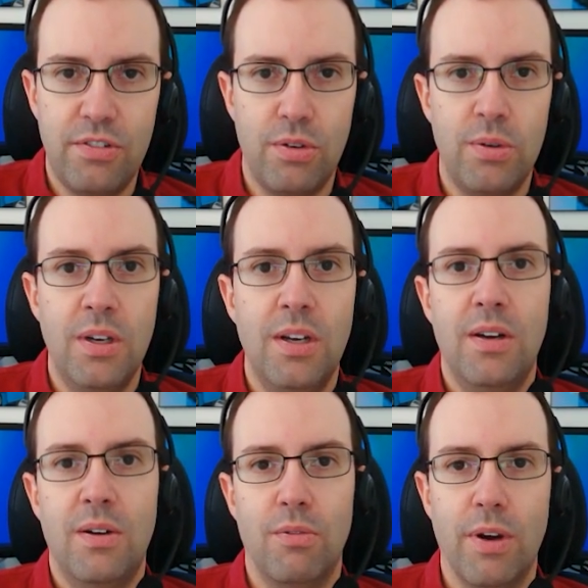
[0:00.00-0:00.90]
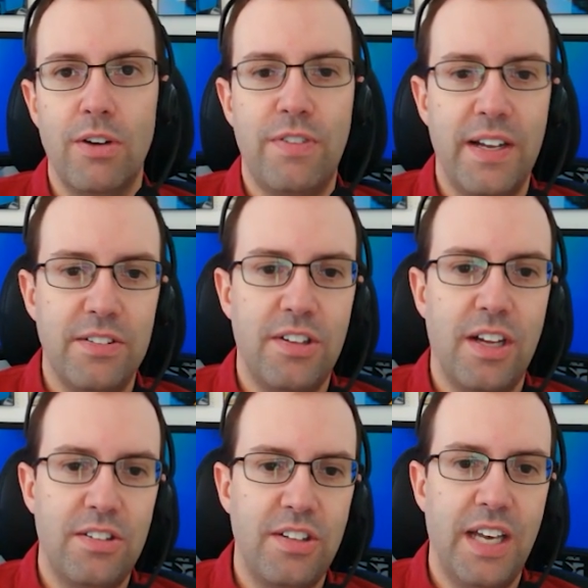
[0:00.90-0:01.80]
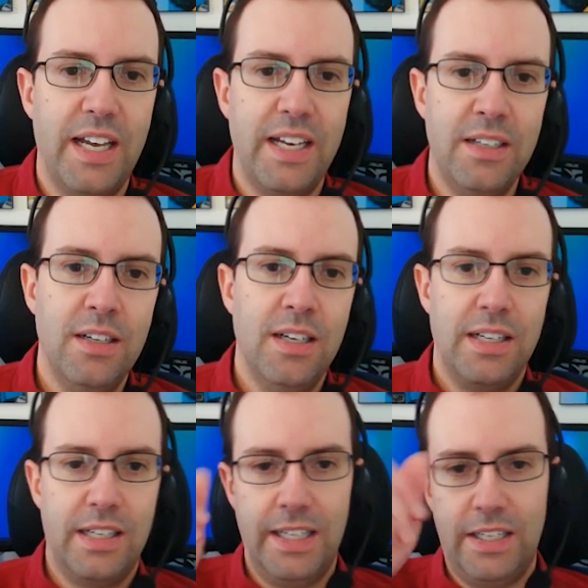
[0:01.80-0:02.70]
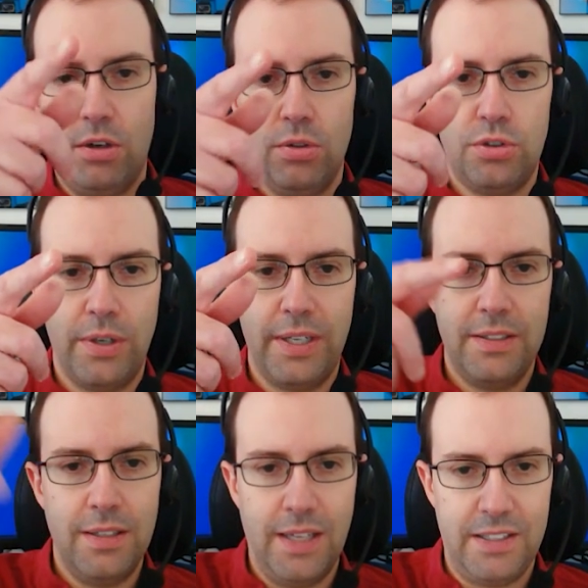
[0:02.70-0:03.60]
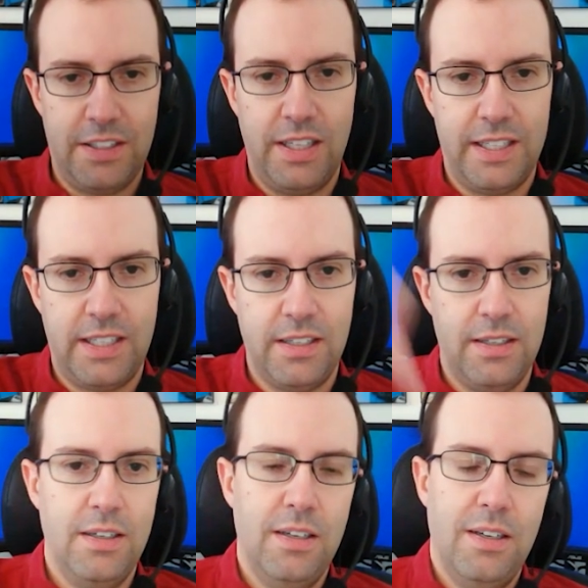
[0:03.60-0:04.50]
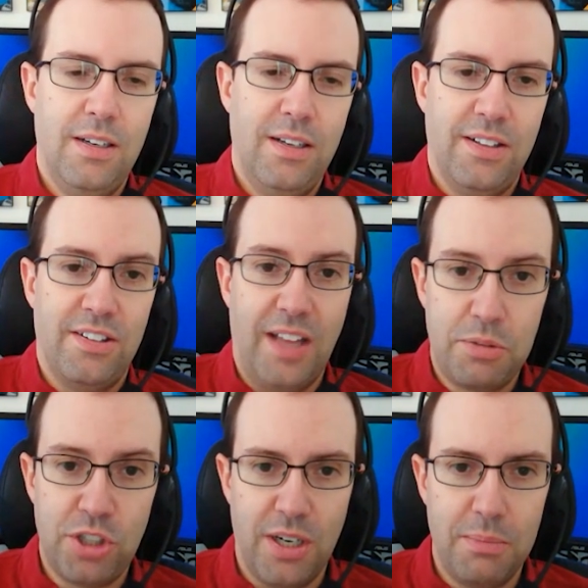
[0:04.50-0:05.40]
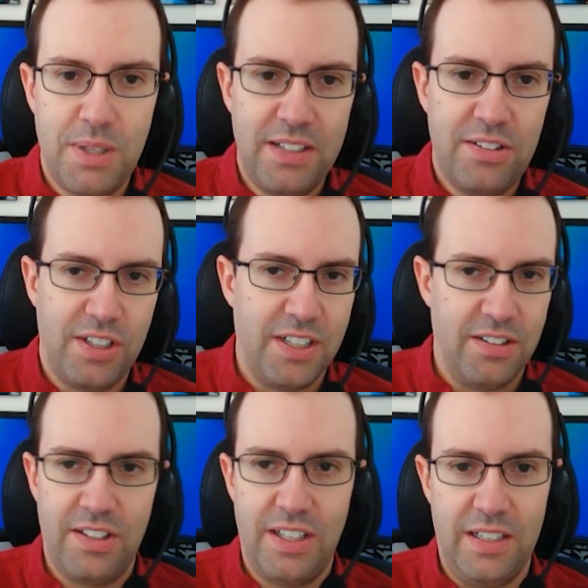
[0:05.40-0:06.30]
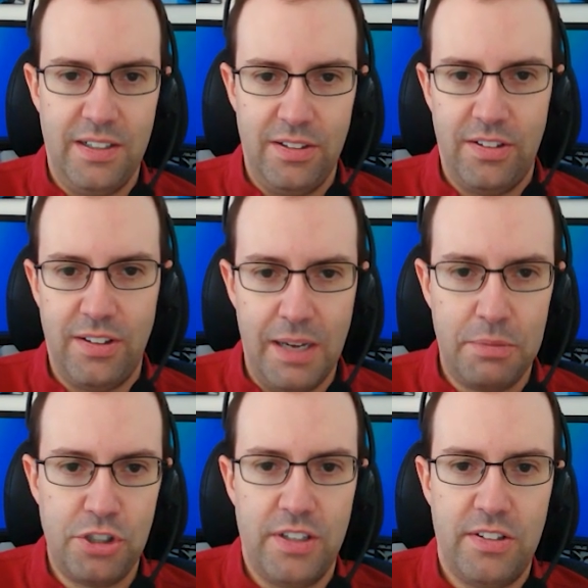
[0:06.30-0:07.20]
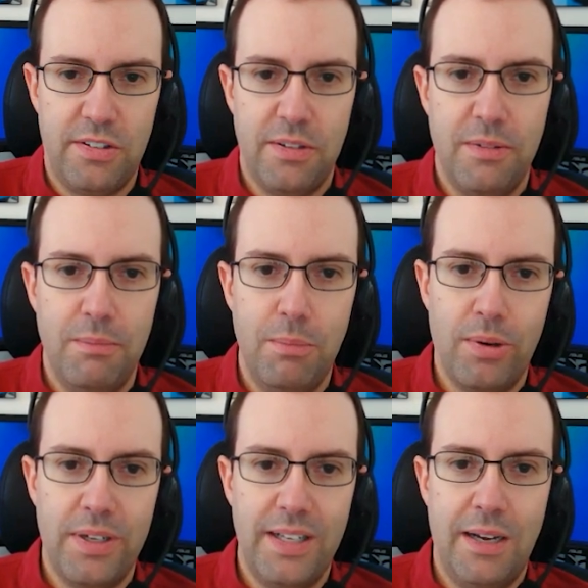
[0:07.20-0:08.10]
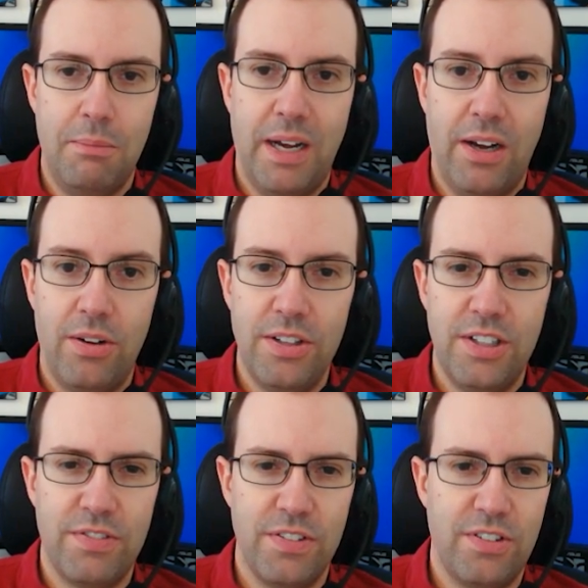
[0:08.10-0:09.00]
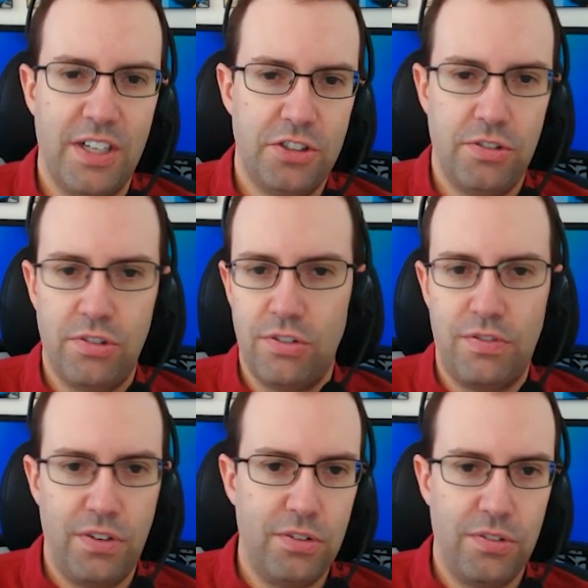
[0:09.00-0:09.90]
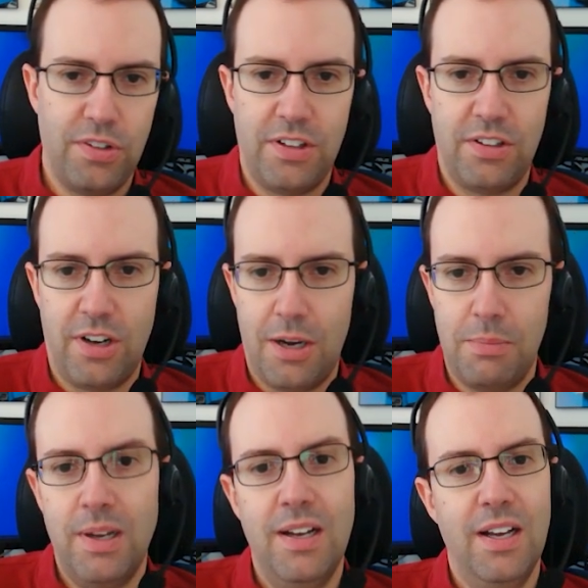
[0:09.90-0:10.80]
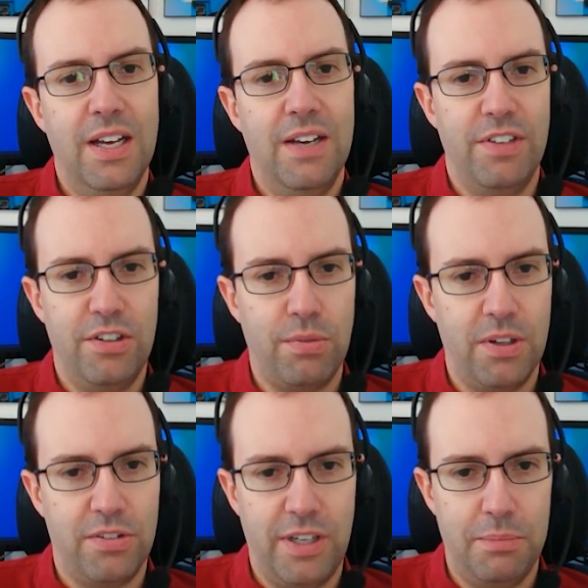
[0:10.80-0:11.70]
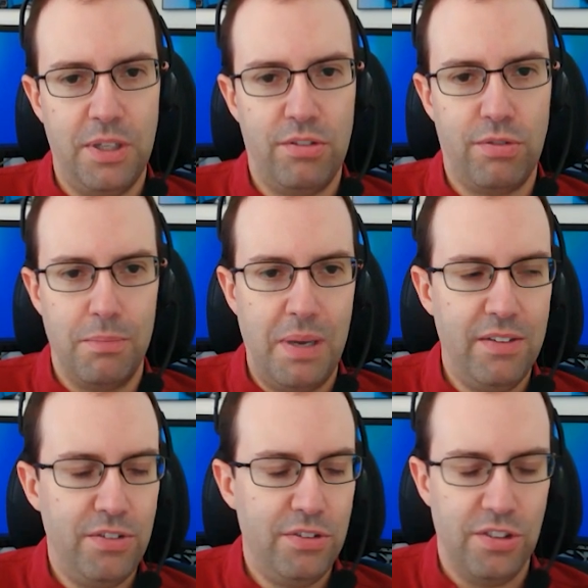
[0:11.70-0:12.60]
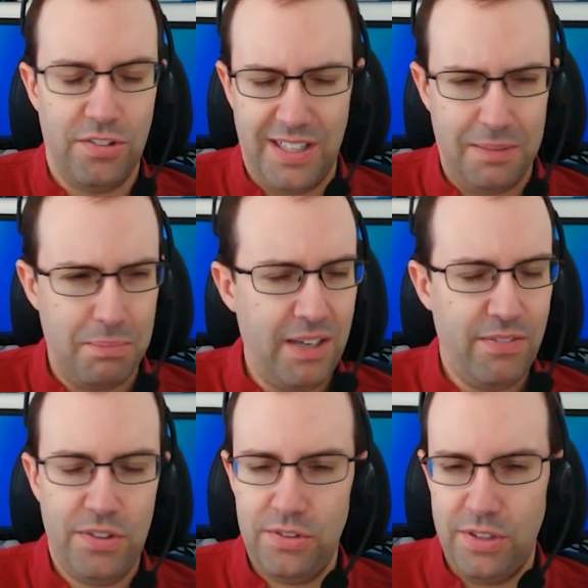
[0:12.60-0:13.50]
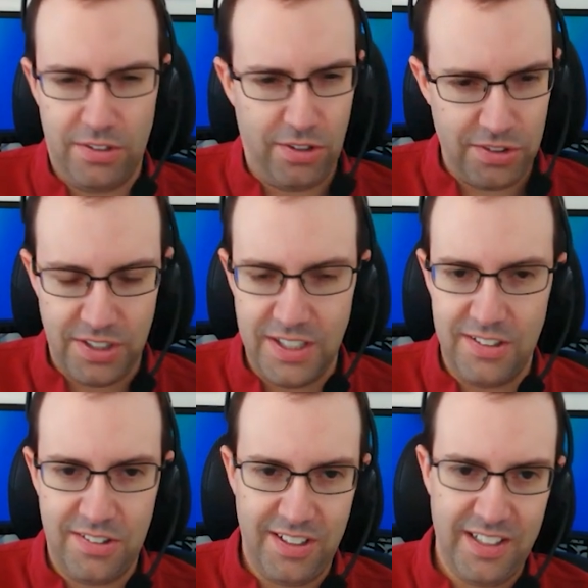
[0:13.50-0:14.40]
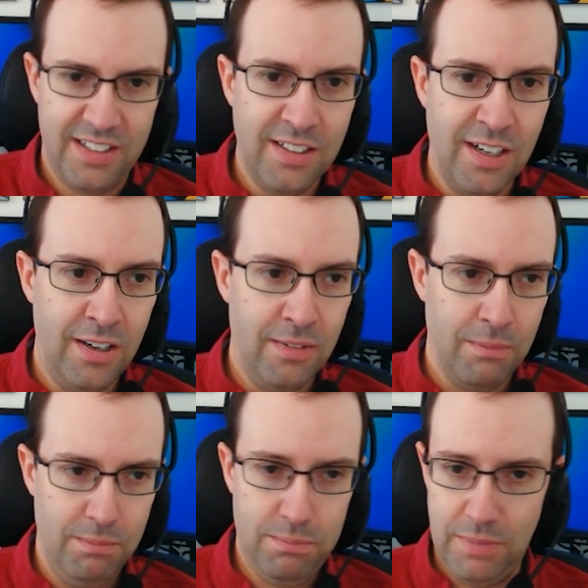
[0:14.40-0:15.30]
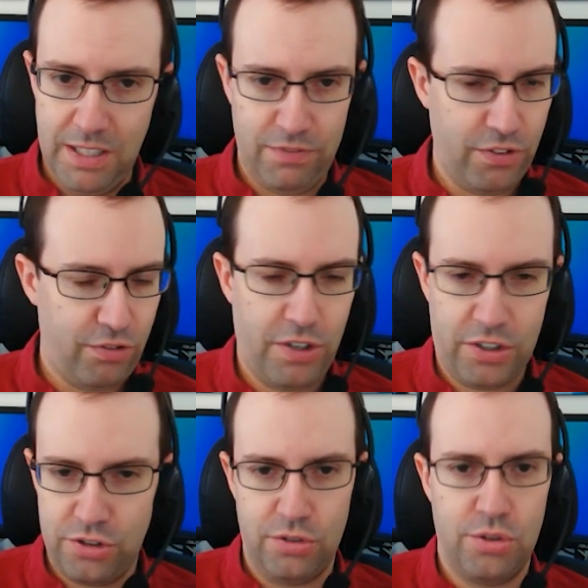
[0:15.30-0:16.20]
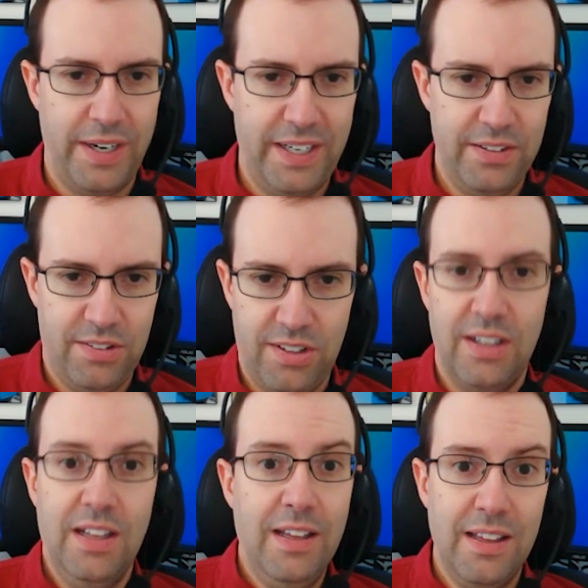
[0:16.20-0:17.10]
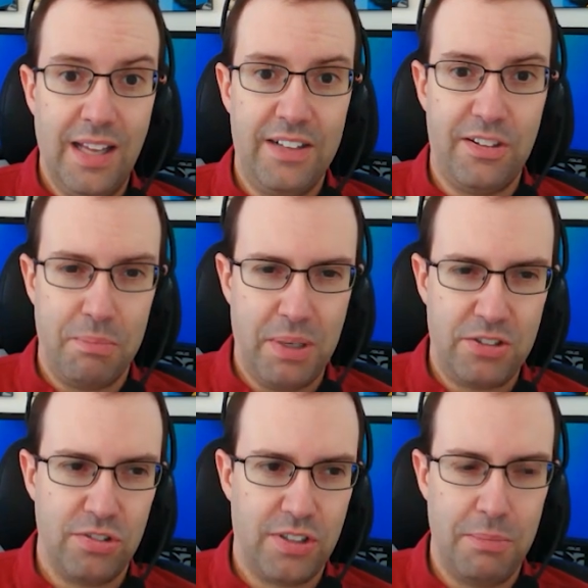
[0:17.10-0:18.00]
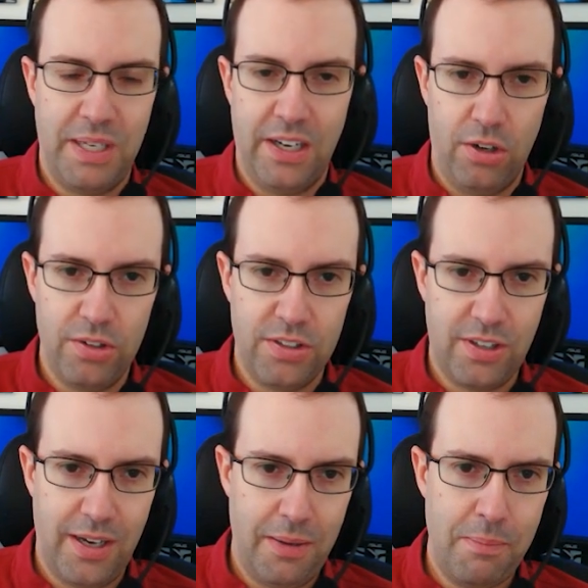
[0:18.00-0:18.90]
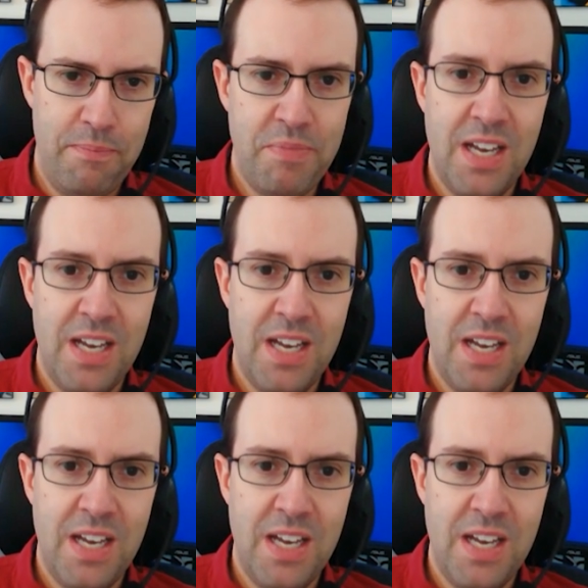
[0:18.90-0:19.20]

So railfans.ca, click otrain, then click snapshot updates. You can see snapshots broken down by all the different stations. There's filters at the top. If you just want to see updates for Bayview, just click Bayview. That's all you're going to see. Infrastructure, trains, lots of pictures coming in all the time.